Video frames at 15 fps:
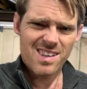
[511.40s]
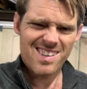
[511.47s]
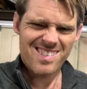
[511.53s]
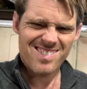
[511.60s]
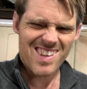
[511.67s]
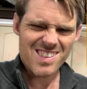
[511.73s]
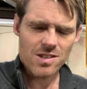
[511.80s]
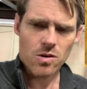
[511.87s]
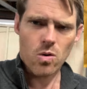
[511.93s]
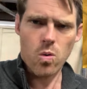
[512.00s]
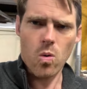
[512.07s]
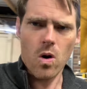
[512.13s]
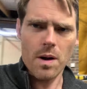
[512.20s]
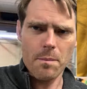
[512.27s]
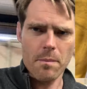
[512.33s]
it doesn't
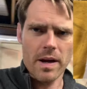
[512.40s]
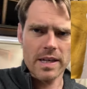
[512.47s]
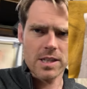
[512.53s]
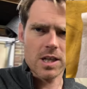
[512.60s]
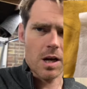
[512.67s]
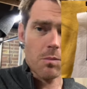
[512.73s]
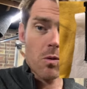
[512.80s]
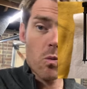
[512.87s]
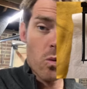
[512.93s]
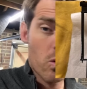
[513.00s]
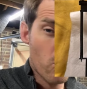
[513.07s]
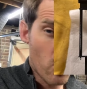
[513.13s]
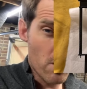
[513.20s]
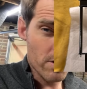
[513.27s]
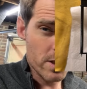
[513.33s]
quite match up. We
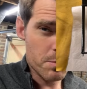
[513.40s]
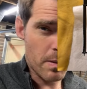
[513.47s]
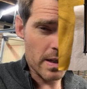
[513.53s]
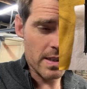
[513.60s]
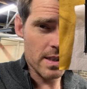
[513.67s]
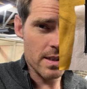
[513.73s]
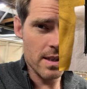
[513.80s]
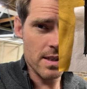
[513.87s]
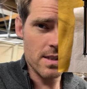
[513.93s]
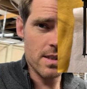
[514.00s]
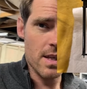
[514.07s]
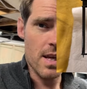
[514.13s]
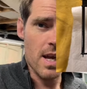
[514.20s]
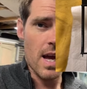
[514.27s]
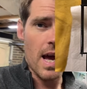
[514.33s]
were expecting
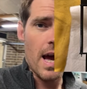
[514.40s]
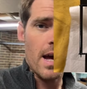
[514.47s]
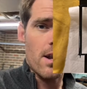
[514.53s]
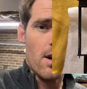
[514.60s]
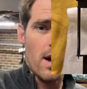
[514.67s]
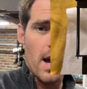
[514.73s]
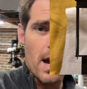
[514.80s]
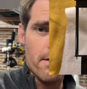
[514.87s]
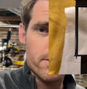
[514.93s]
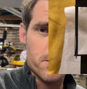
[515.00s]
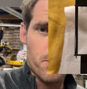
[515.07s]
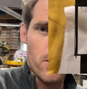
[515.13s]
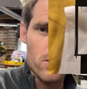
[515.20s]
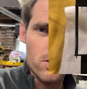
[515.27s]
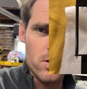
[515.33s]
this, and I have
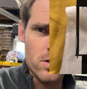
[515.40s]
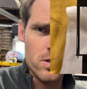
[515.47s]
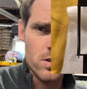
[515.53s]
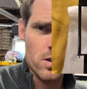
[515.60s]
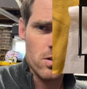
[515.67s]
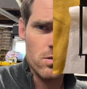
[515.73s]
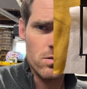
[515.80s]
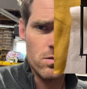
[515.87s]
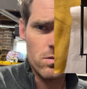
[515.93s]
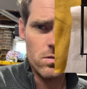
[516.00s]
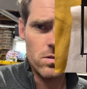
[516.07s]
spoken to